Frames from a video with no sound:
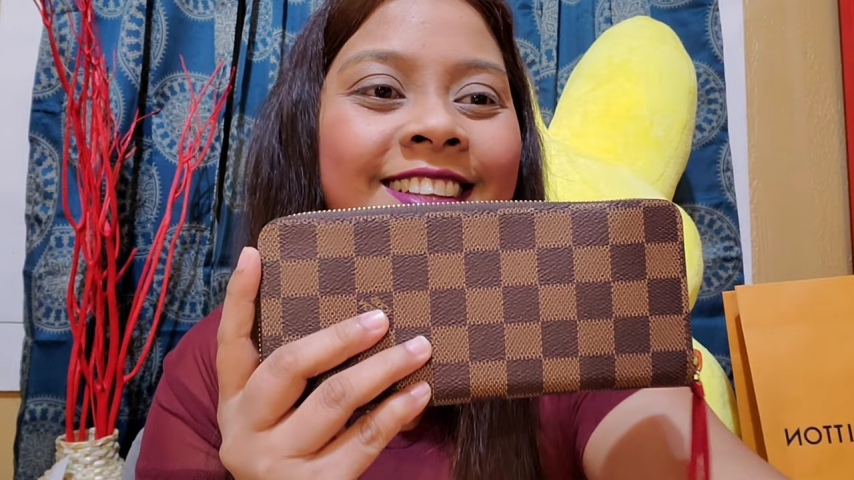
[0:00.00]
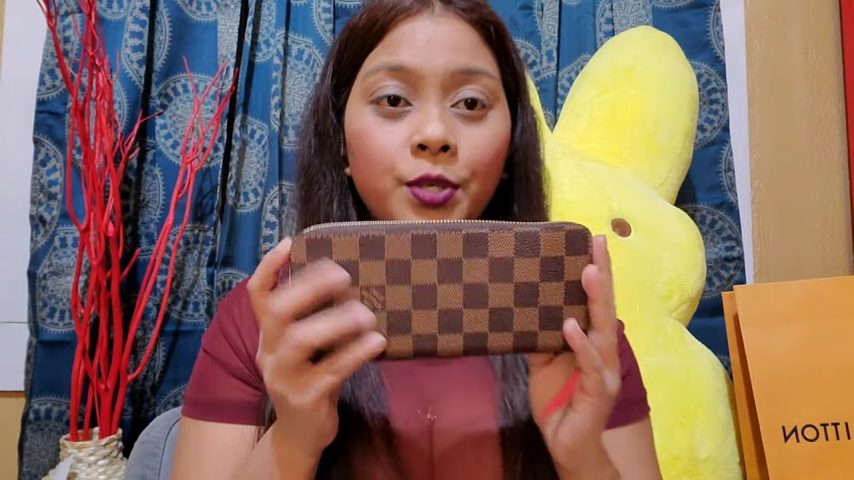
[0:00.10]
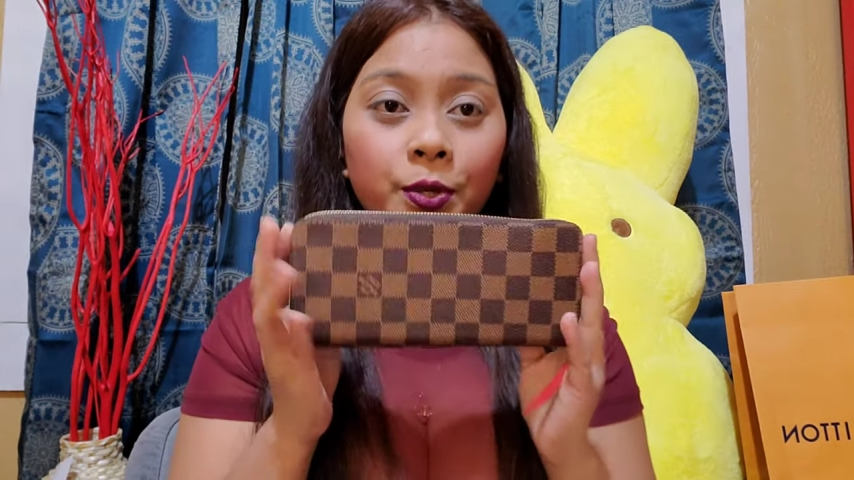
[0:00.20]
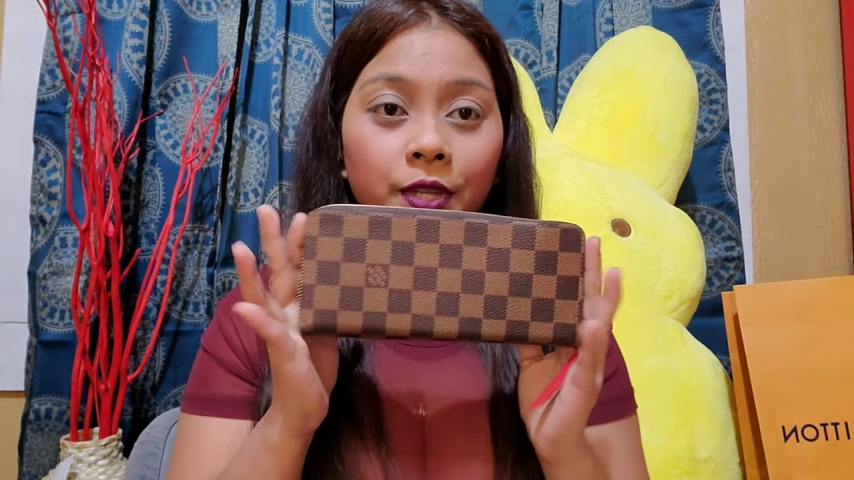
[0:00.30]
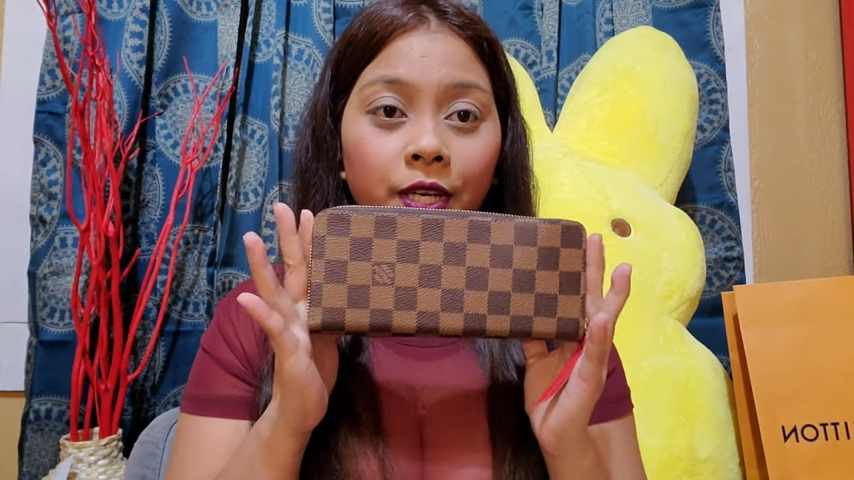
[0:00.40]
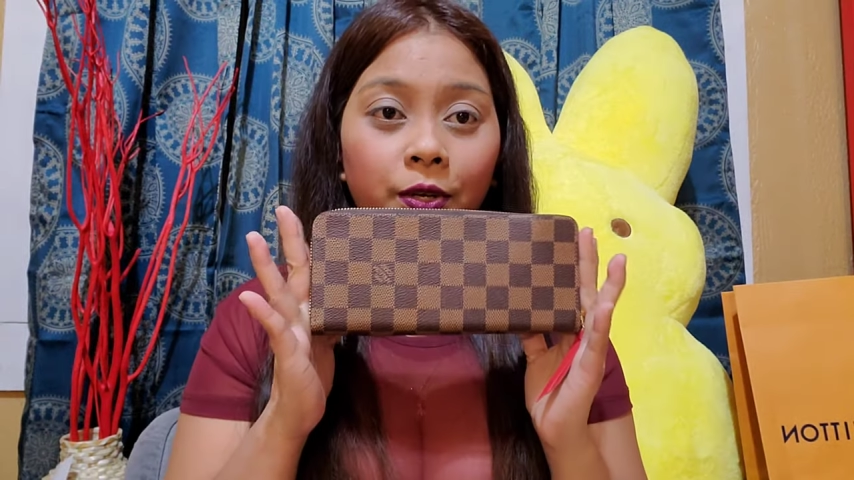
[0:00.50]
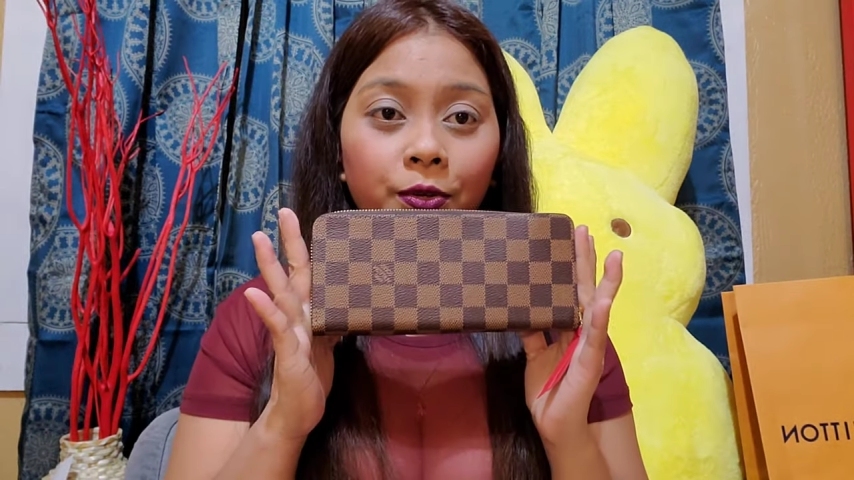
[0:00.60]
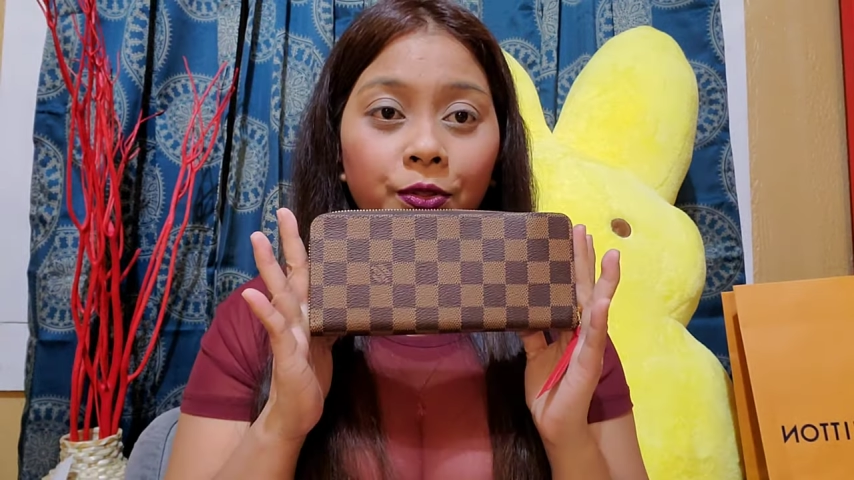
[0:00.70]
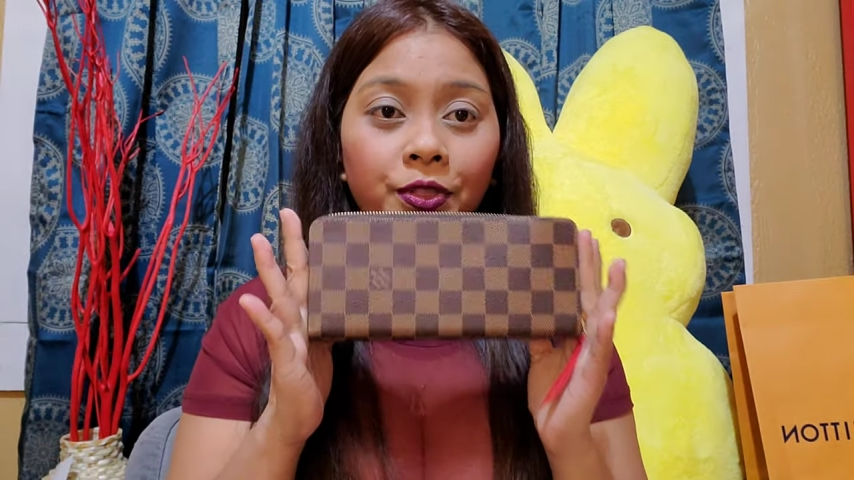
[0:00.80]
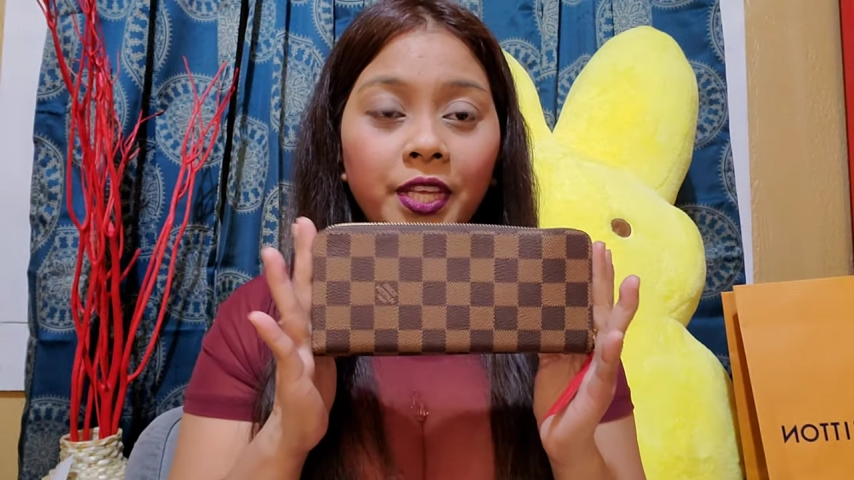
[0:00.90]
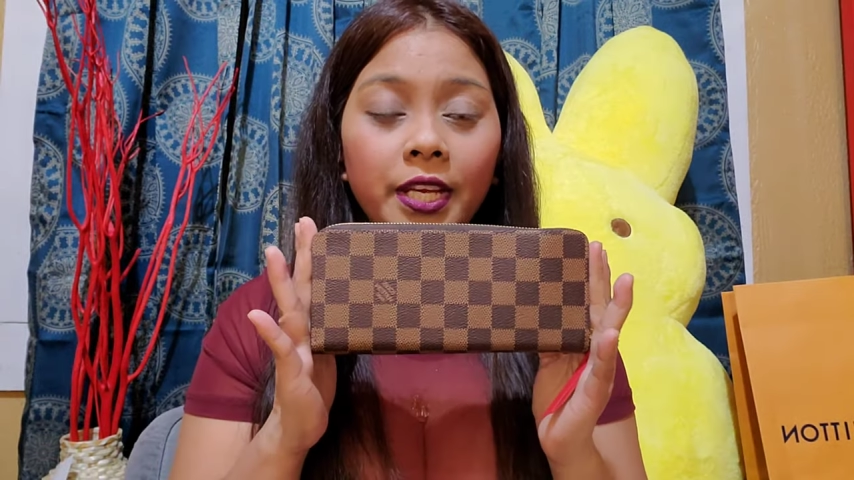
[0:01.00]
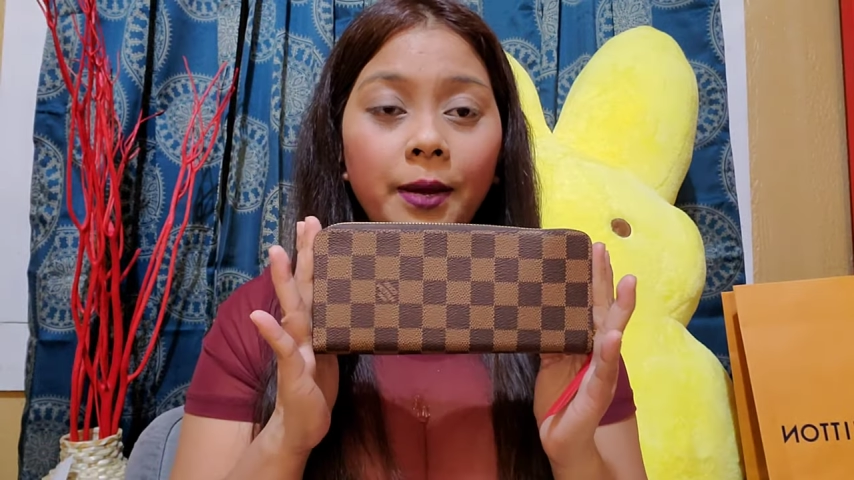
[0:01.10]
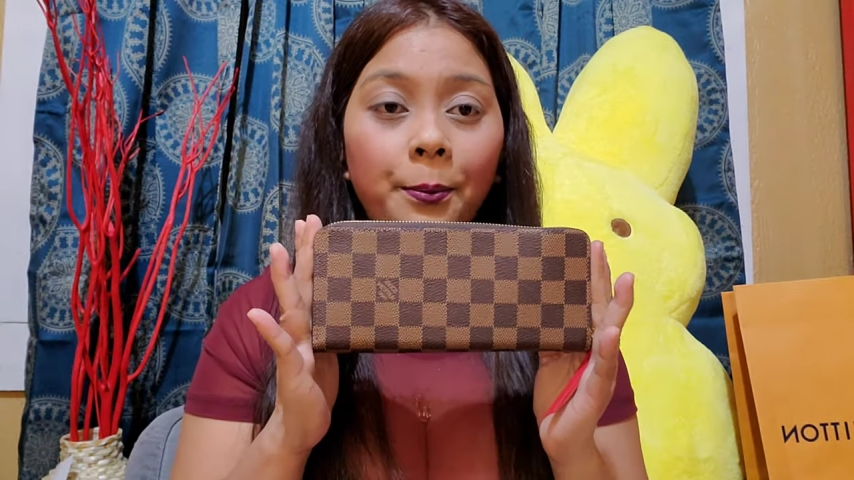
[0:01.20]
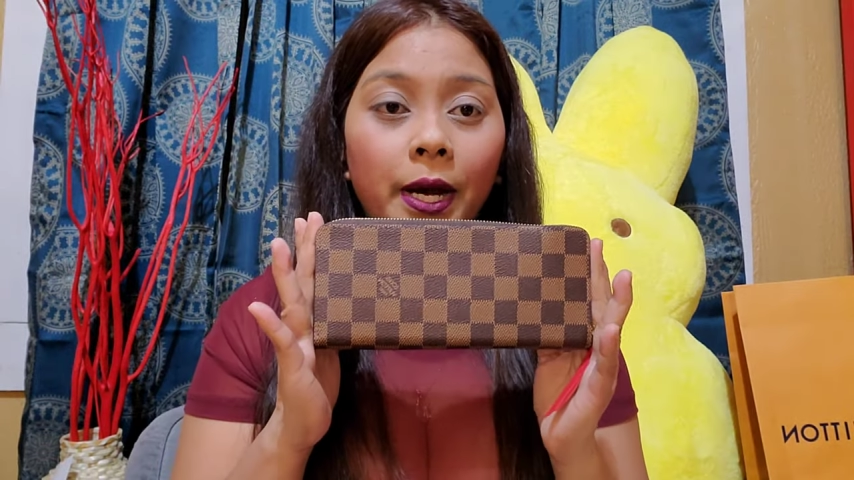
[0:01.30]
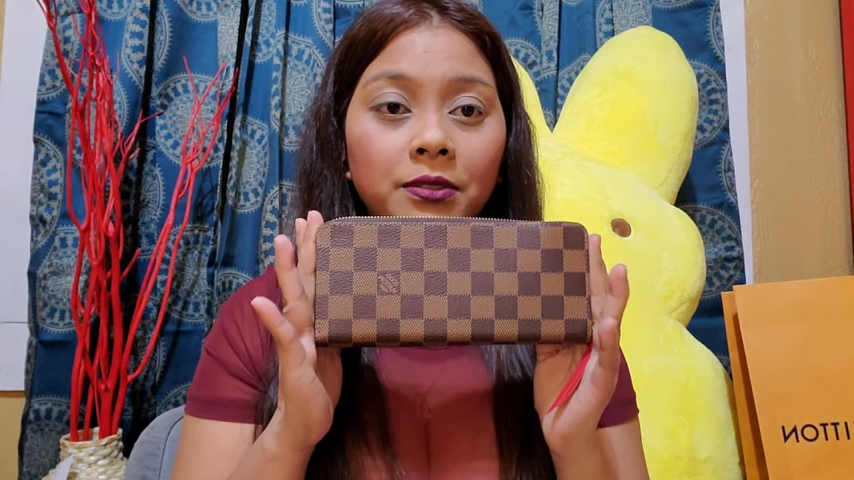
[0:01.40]
So the good thing
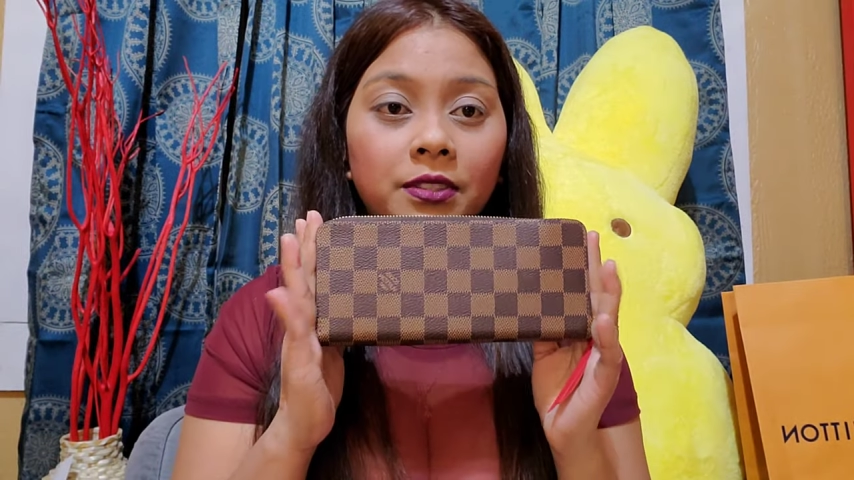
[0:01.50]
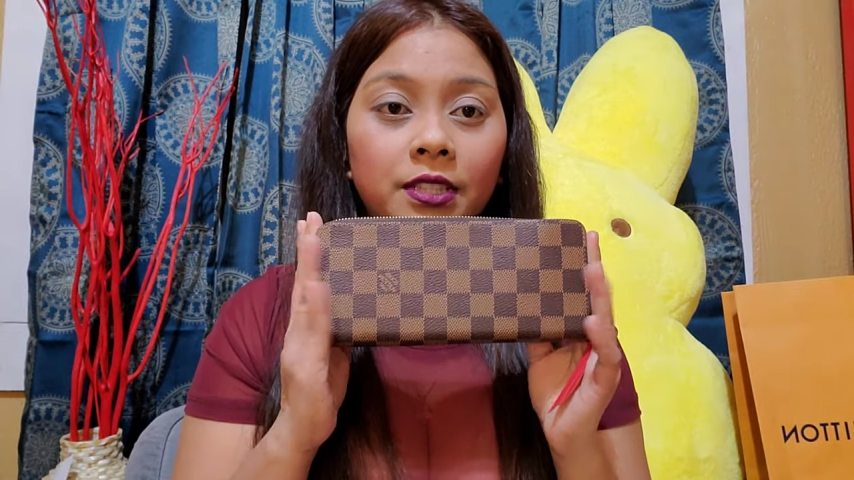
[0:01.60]
about